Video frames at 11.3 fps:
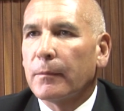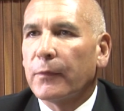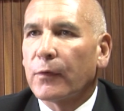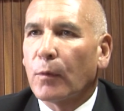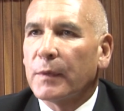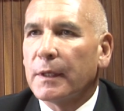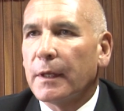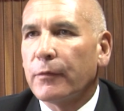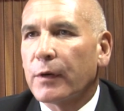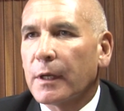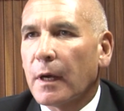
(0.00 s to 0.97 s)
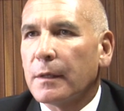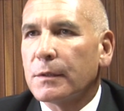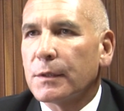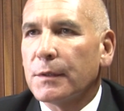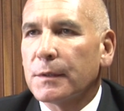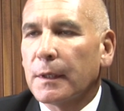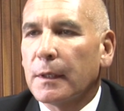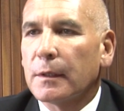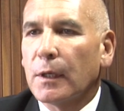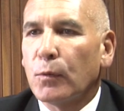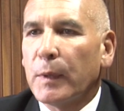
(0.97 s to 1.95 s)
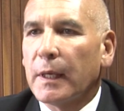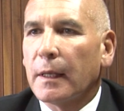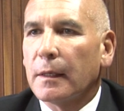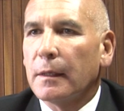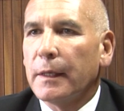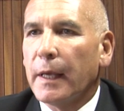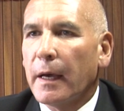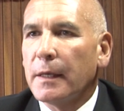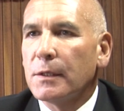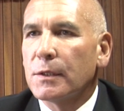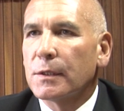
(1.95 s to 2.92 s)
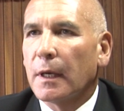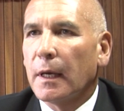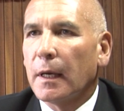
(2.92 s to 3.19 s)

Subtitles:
from the different countries so that we can liaise